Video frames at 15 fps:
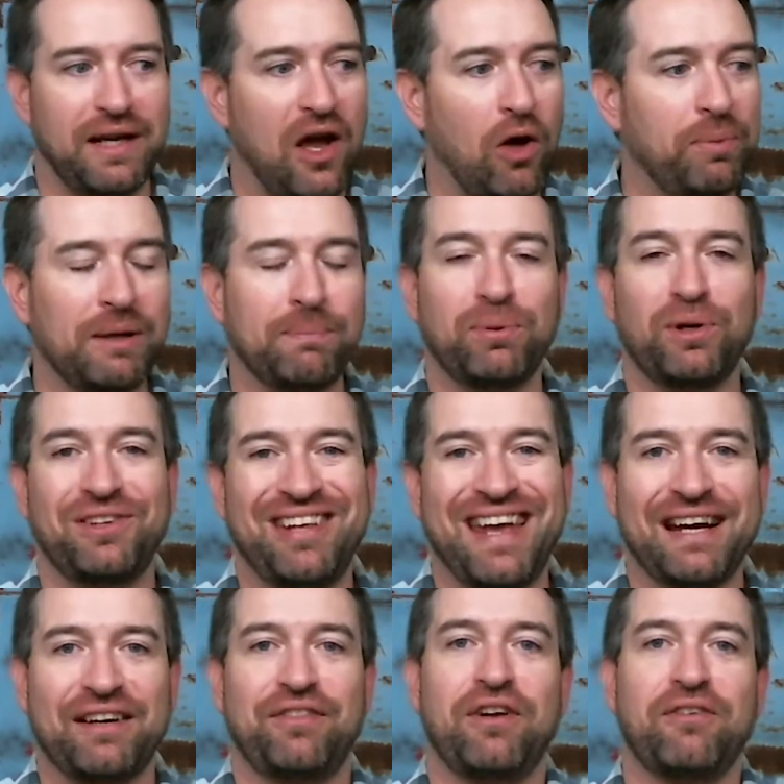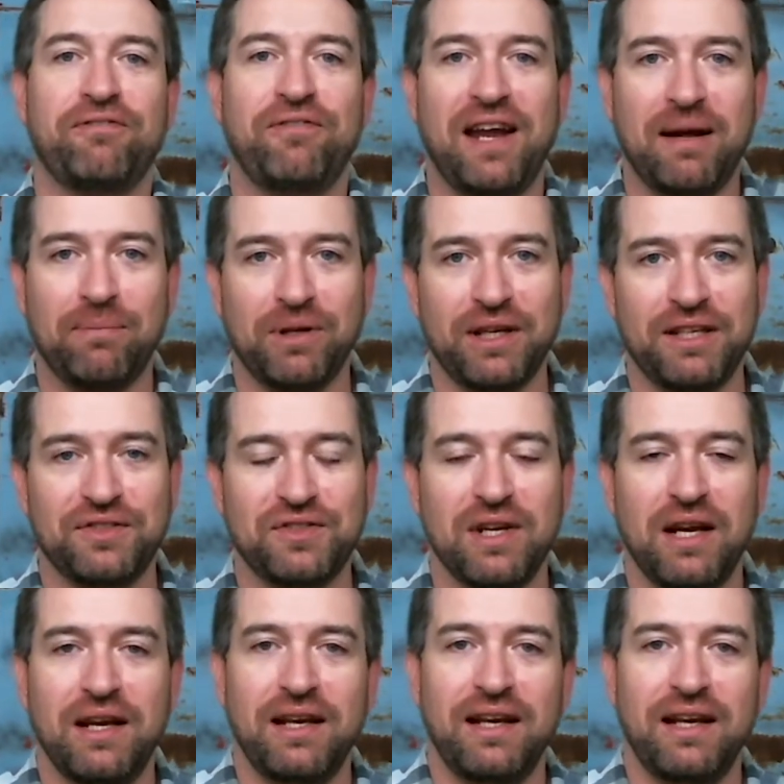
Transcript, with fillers: helping protect their families